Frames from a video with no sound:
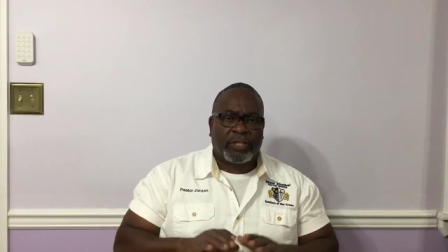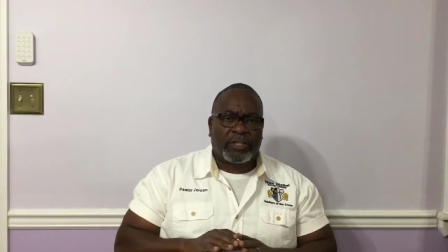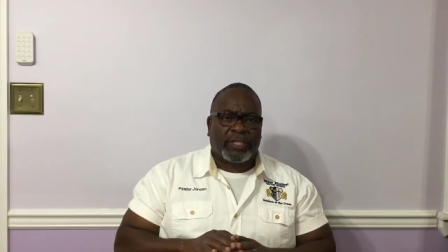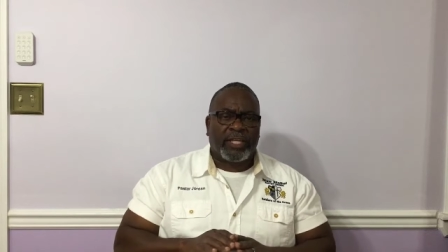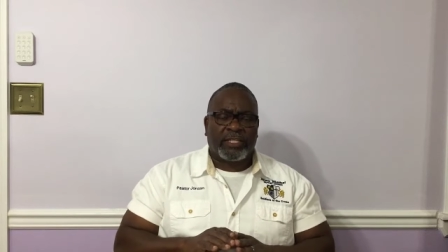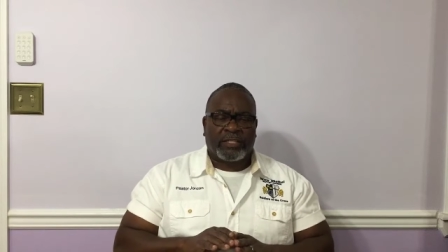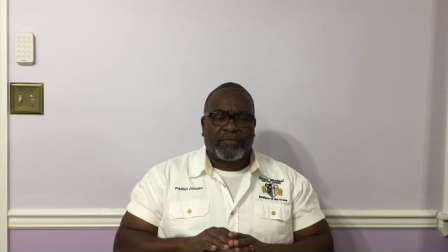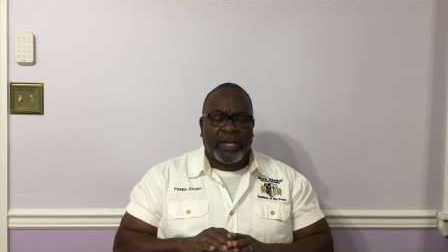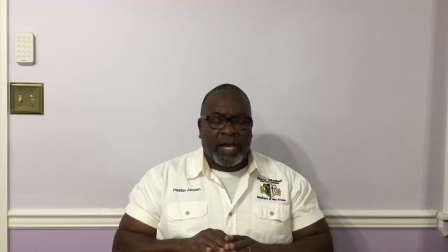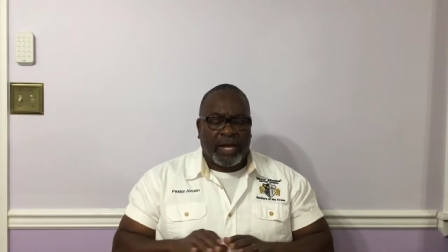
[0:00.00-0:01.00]
to the things
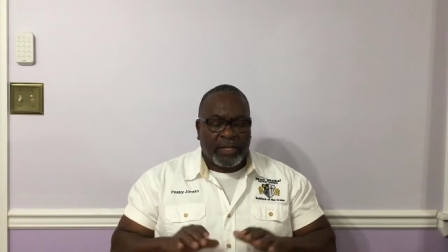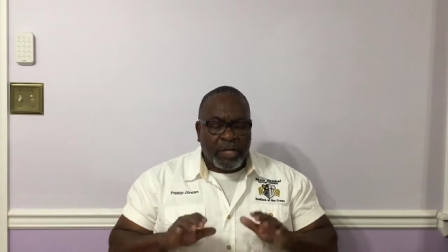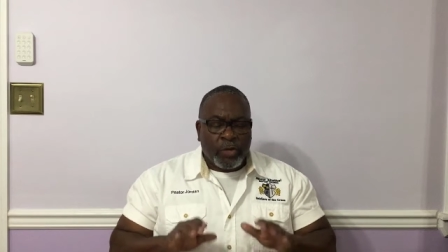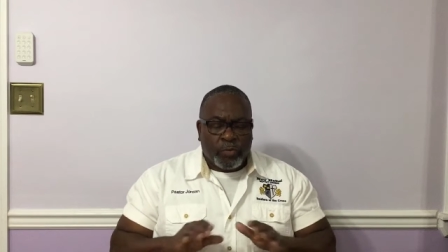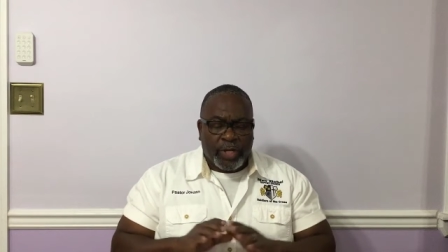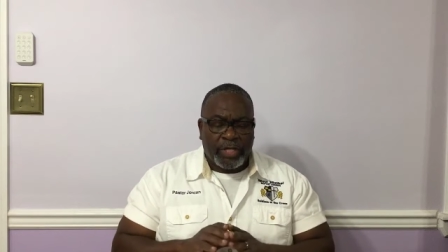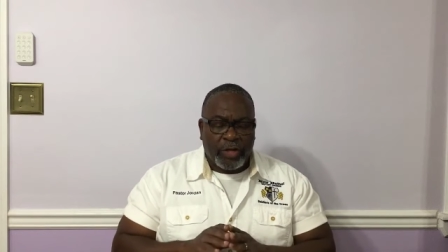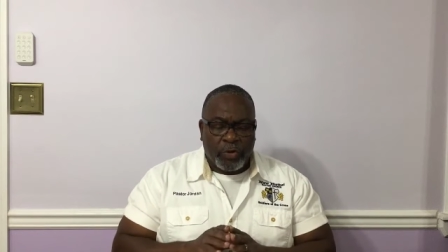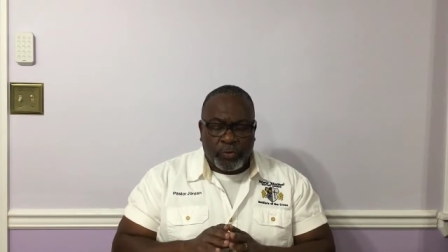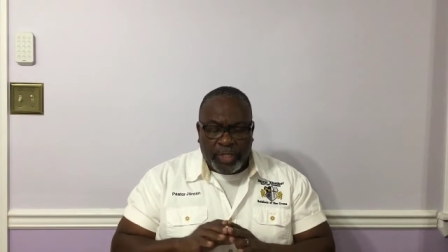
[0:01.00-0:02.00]
of God, we
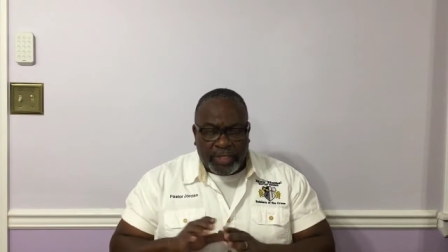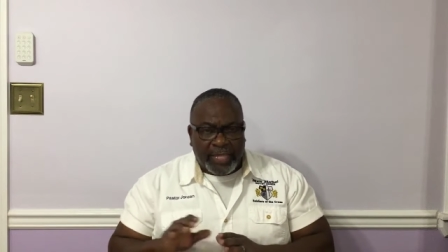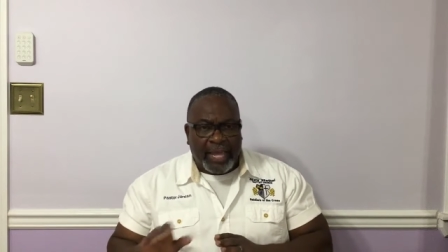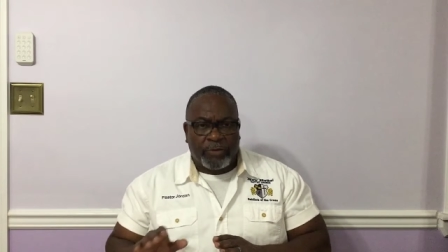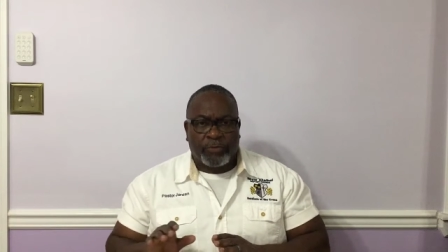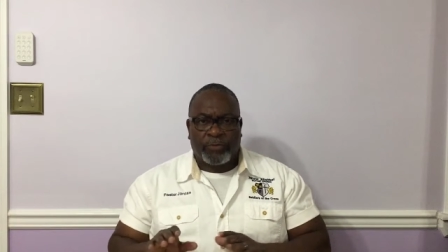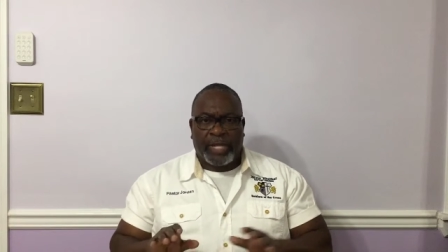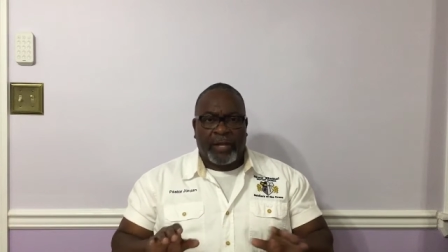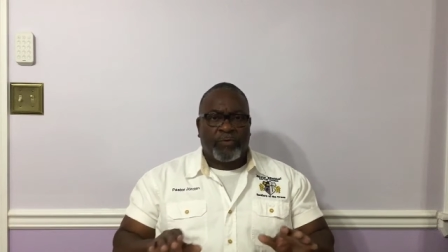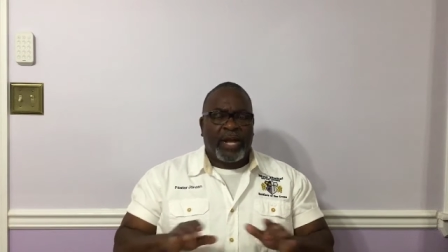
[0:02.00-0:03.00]
know that that,
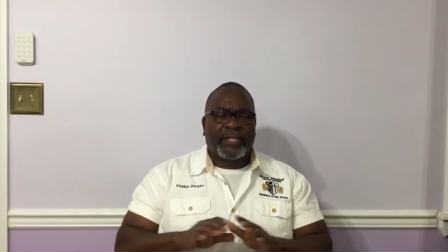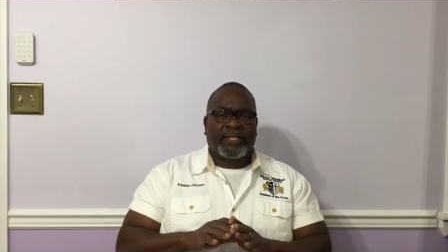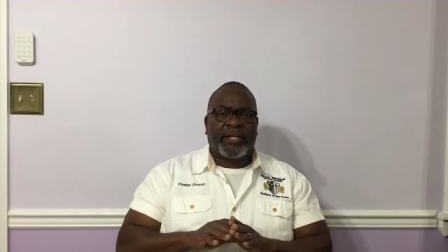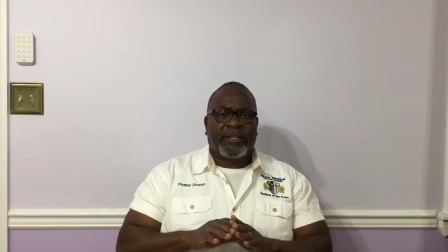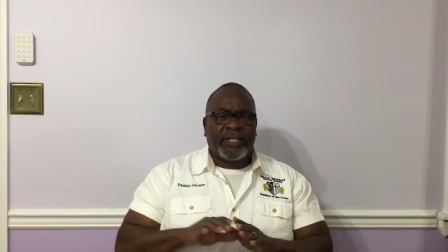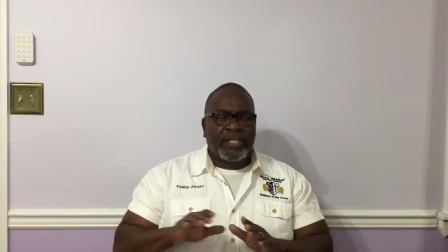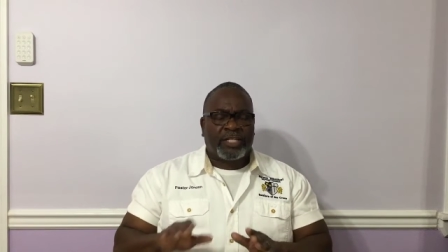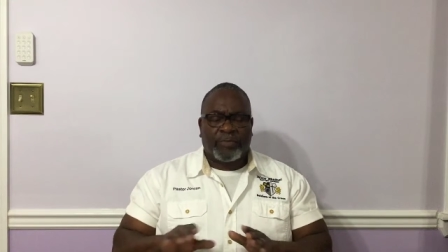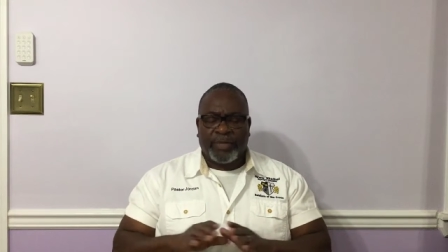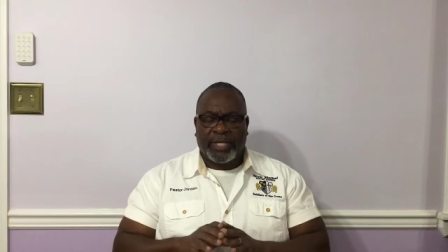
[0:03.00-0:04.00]
that right there needs
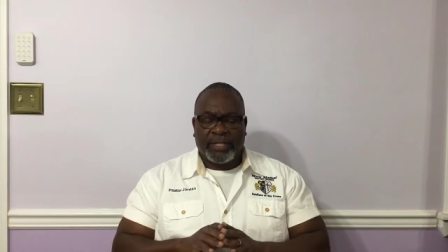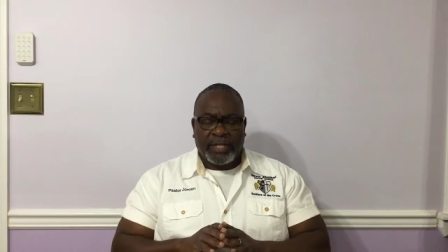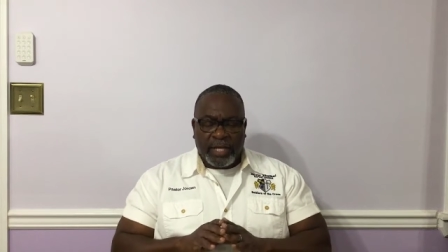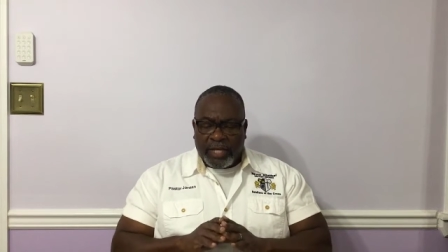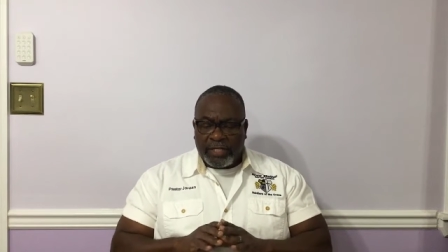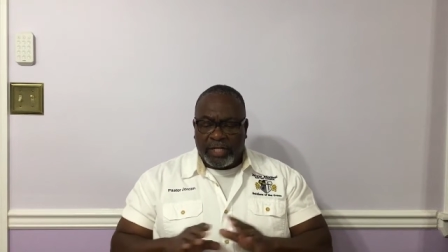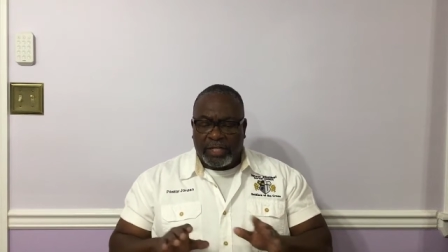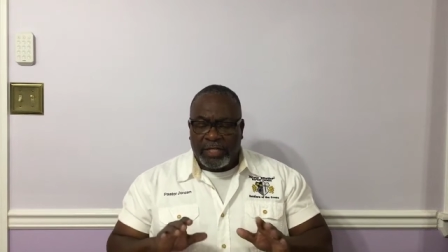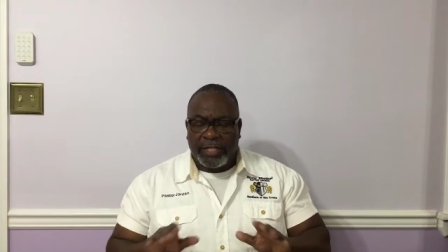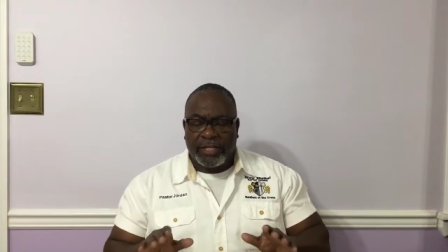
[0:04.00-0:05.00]
to be
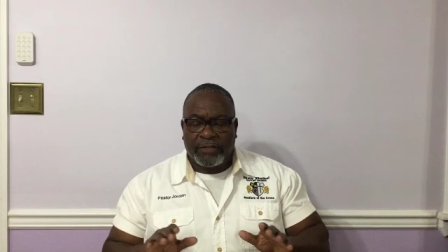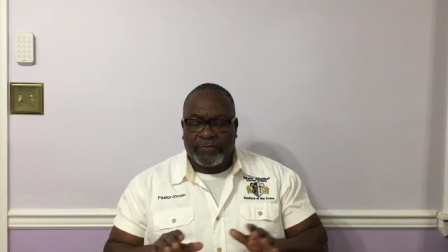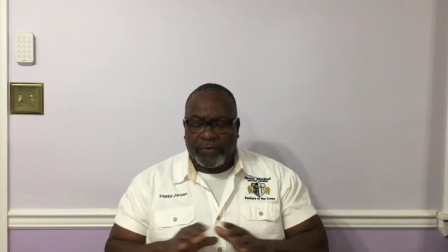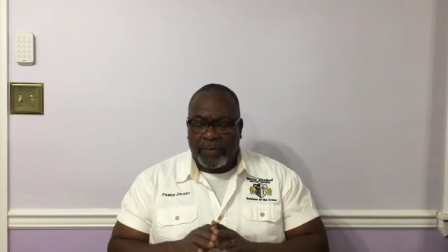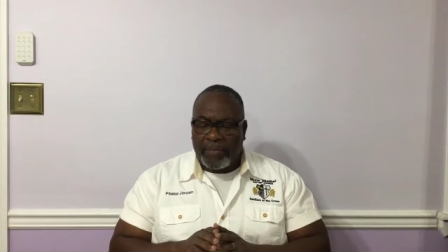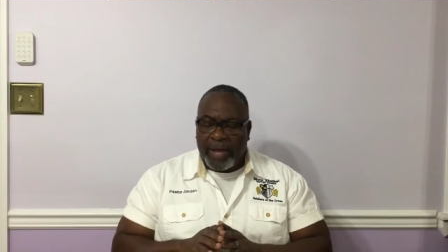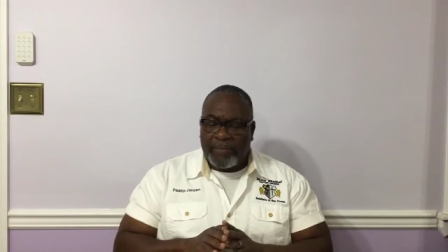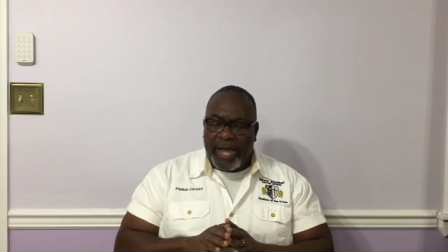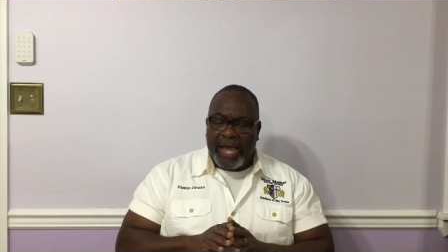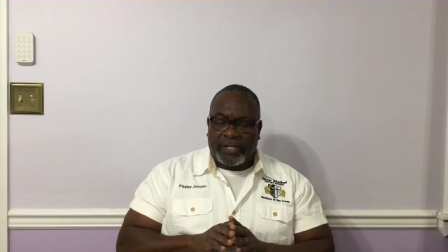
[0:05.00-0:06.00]
deleted from my
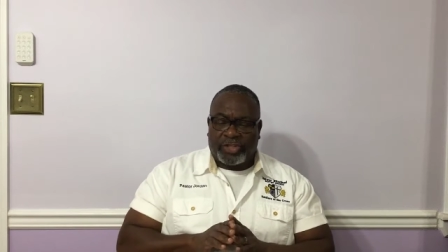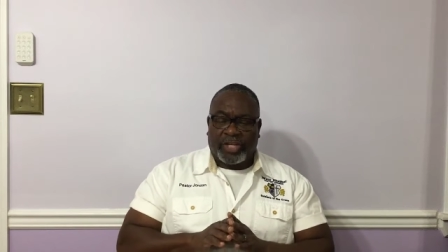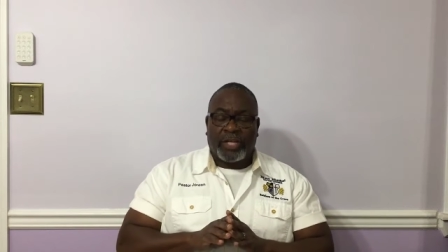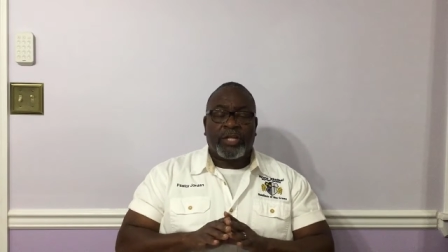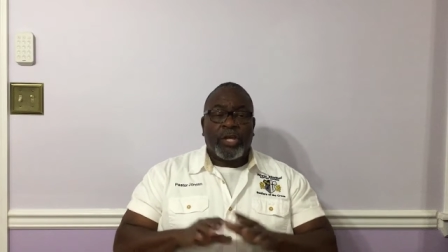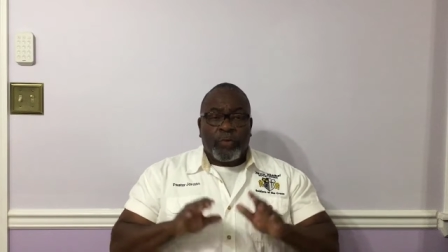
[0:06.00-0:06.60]
mindset.